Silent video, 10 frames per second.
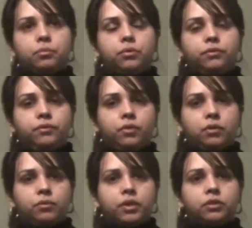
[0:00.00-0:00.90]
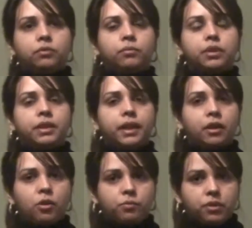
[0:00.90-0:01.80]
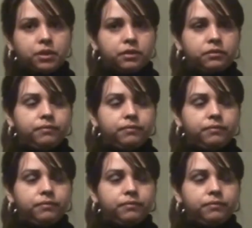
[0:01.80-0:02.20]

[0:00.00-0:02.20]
move forward with the homework.